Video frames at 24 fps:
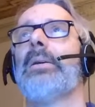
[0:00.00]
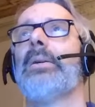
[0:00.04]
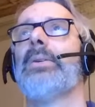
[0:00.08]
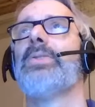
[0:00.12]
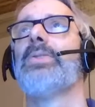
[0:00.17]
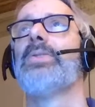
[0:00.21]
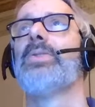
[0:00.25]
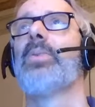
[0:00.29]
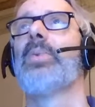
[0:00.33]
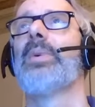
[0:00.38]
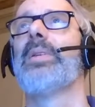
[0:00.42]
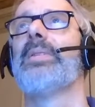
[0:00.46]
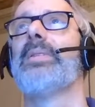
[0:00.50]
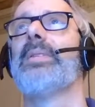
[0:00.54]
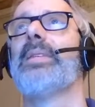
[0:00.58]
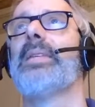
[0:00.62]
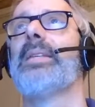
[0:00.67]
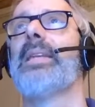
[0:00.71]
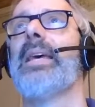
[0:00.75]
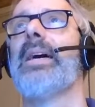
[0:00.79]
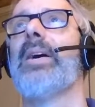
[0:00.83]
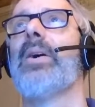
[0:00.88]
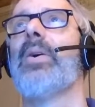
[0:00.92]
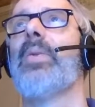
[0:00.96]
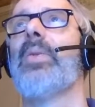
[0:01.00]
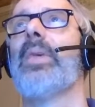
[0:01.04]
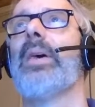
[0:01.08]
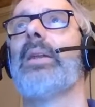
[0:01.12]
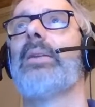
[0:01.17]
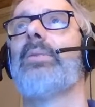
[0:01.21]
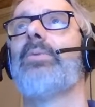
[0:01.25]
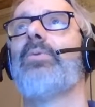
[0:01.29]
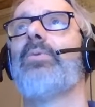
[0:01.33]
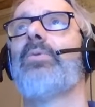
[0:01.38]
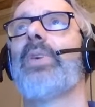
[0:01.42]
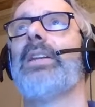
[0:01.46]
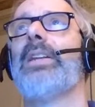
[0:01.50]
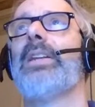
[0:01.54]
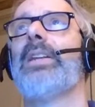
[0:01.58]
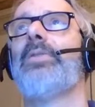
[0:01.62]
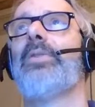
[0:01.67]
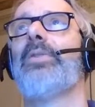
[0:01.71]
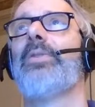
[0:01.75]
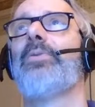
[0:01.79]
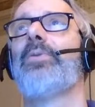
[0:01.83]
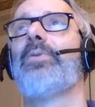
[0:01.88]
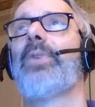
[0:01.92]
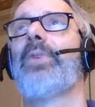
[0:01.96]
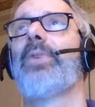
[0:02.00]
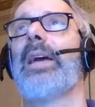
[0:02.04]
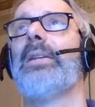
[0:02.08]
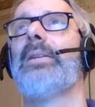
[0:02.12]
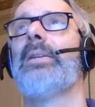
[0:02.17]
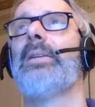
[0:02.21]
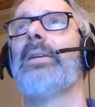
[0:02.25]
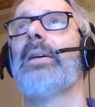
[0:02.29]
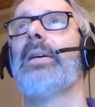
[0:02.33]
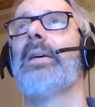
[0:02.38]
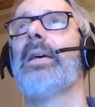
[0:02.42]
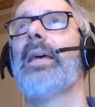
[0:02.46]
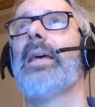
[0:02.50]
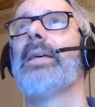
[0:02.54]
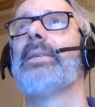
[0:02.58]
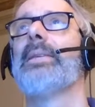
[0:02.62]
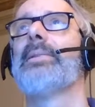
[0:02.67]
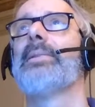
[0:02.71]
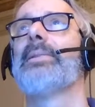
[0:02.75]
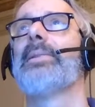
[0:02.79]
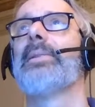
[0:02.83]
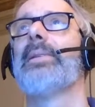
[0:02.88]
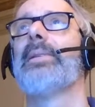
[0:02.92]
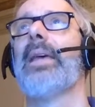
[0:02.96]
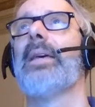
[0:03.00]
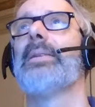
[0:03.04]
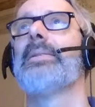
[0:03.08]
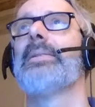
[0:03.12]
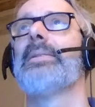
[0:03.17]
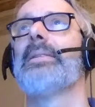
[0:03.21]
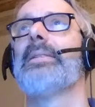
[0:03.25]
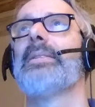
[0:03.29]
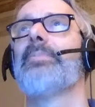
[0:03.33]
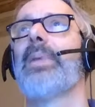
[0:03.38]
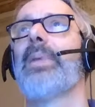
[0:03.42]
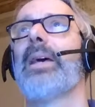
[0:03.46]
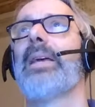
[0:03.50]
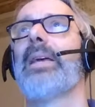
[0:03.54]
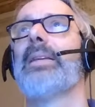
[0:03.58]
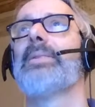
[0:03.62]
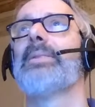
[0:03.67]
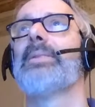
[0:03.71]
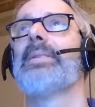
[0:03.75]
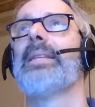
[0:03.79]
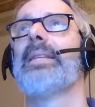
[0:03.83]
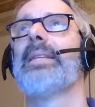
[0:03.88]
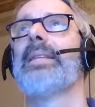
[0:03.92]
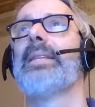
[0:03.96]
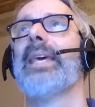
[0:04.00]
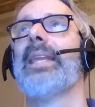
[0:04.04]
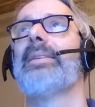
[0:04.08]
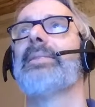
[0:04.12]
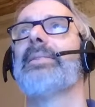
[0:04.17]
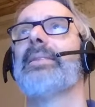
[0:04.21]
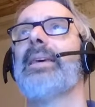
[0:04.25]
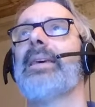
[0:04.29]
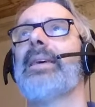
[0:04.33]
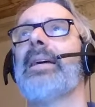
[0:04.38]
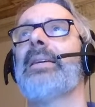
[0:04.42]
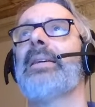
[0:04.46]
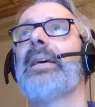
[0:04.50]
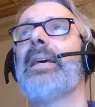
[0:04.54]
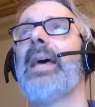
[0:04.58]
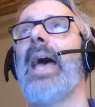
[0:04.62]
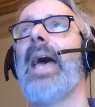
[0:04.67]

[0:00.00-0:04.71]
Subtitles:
so we see now that friend of a friend is displayed as the data set,